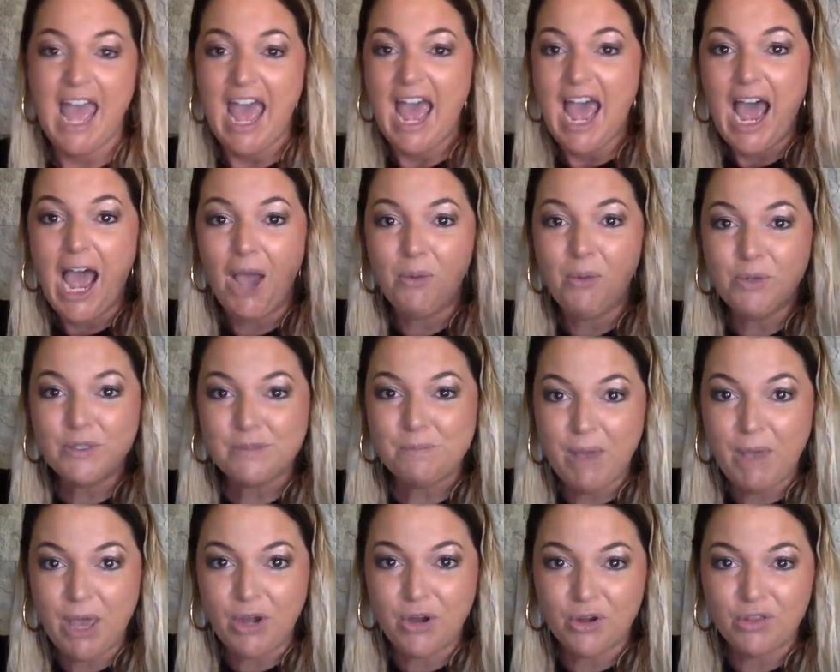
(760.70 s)
I was
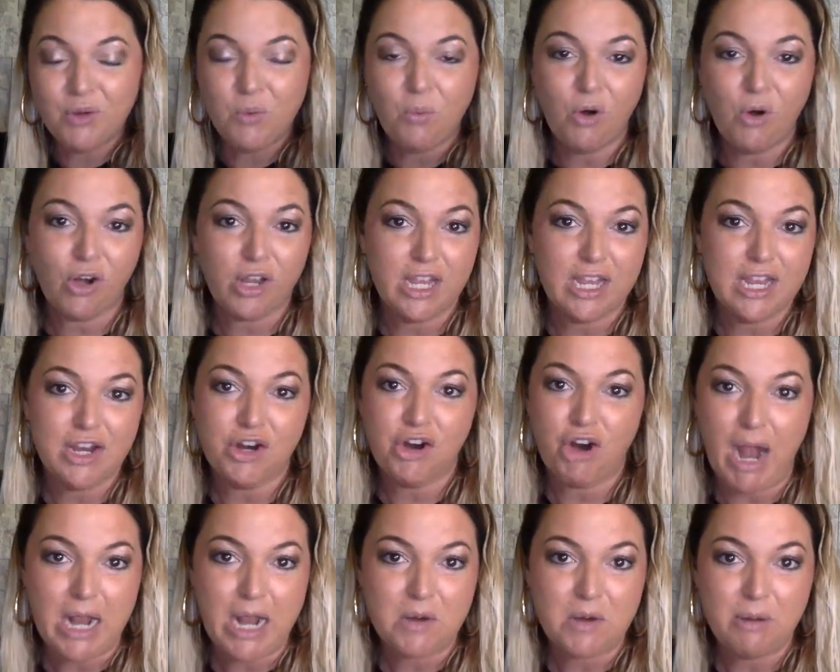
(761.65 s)
better than working at
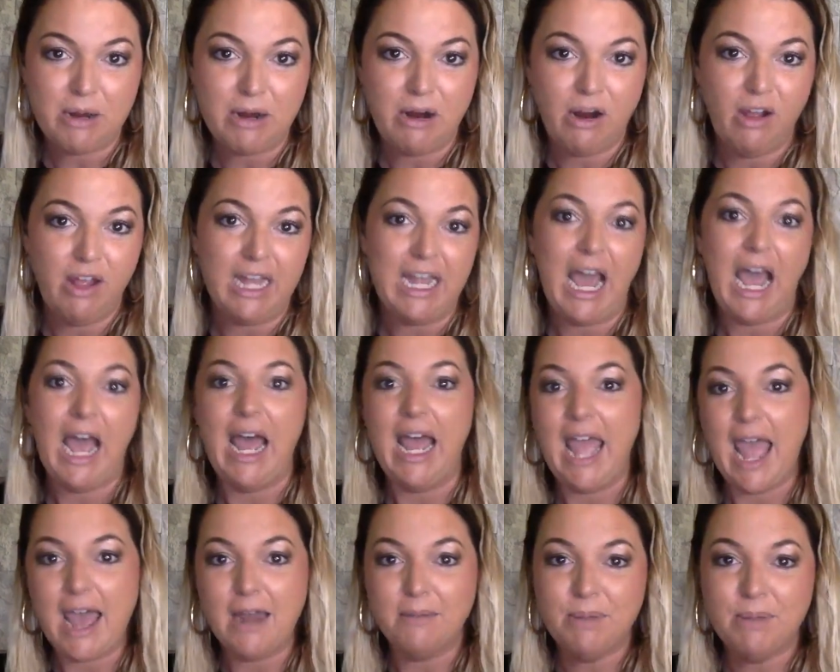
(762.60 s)
Cracker Barrel, and I
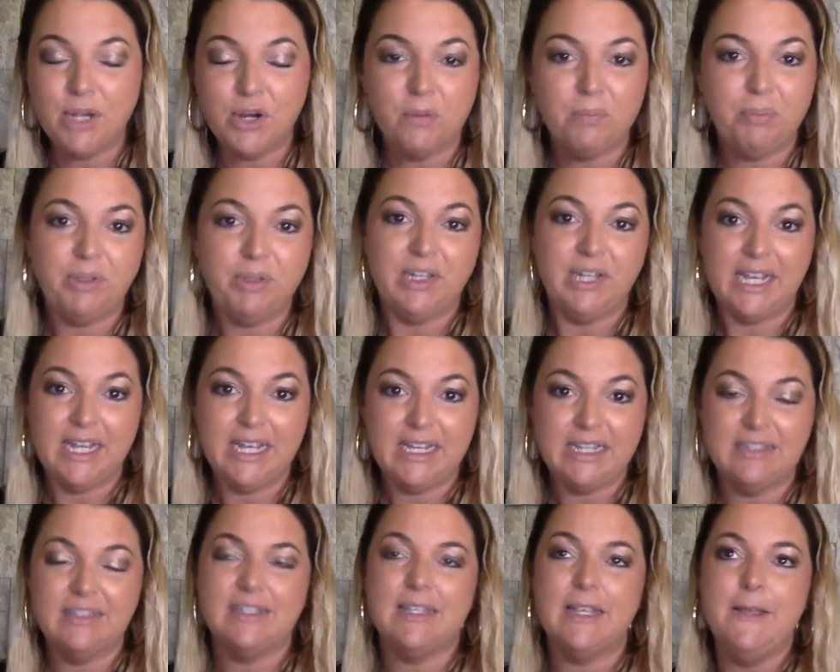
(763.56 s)
had bigger
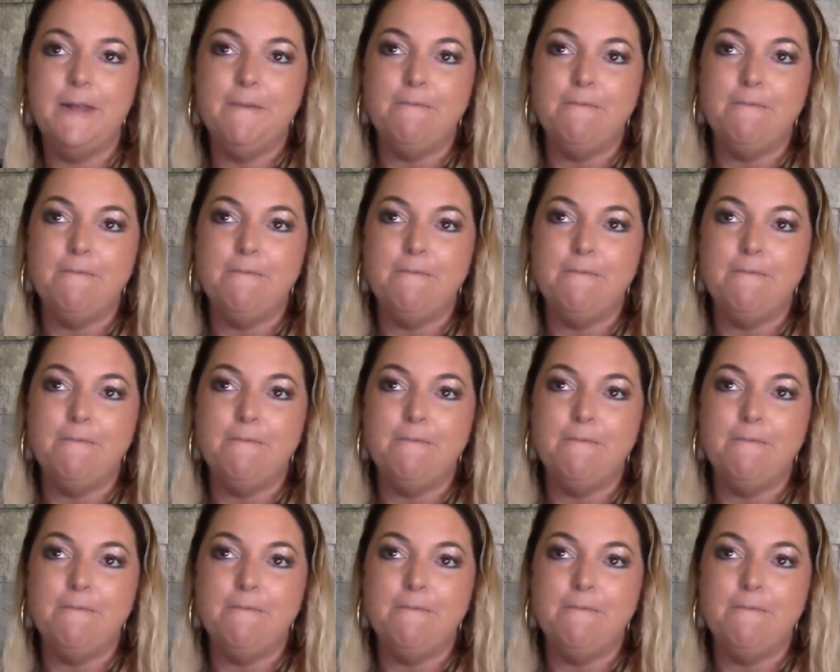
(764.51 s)
plans.